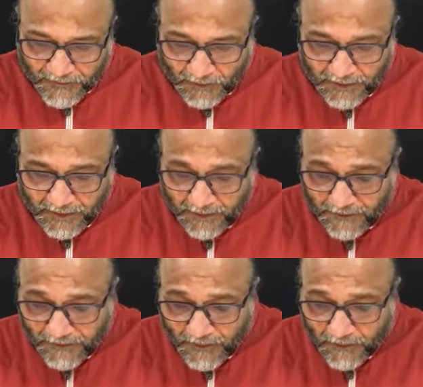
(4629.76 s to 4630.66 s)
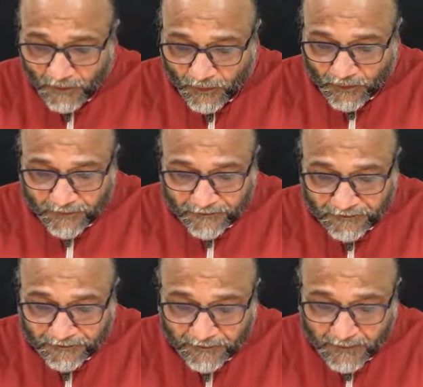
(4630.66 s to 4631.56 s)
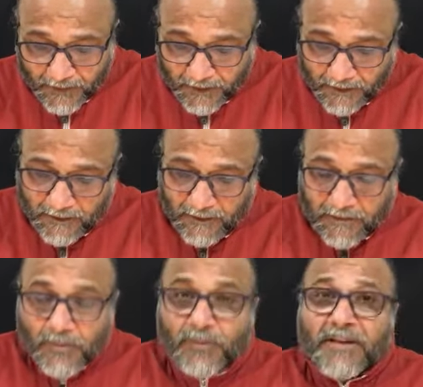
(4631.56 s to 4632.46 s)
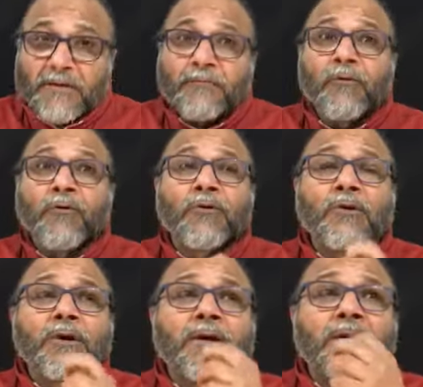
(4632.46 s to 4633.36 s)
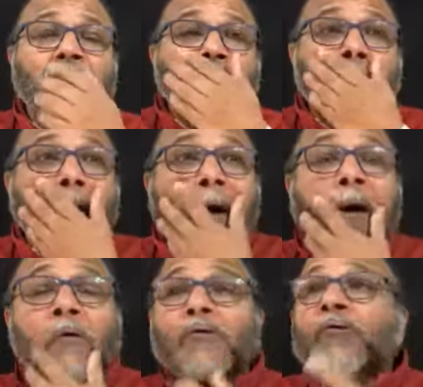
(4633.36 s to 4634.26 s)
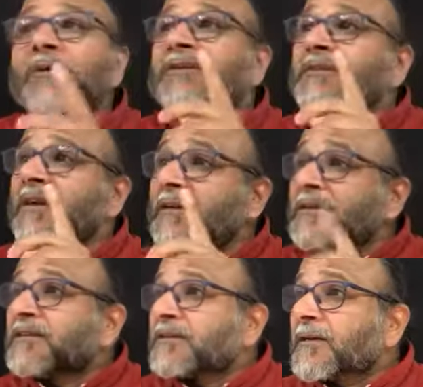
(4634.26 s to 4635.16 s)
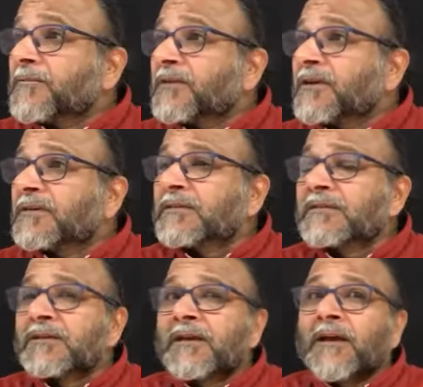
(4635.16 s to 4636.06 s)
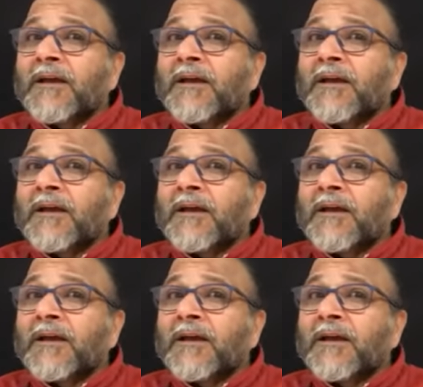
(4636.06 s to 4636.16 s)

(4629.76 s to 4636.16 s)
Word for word: So, in the, so, so therefore, how do we study the scriptures?